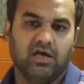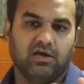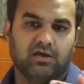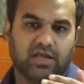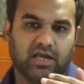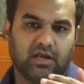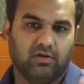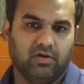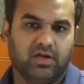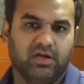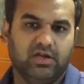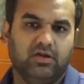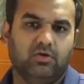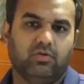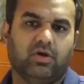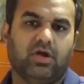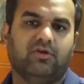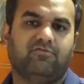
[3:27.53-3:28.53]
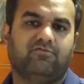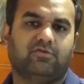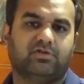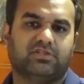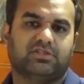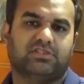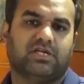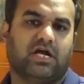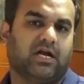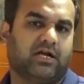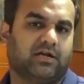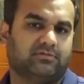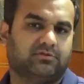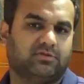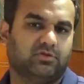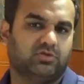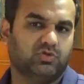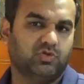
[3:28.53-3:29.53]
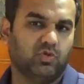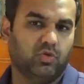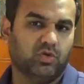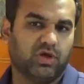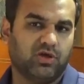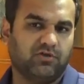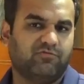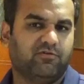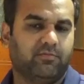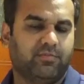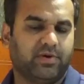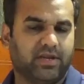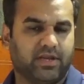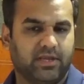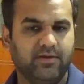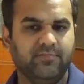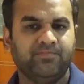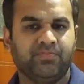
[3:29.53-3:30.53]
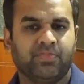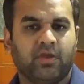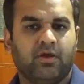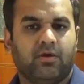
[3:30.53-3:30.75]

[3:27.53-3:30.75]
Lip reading: regularly looking for the startups, those who are looking for money.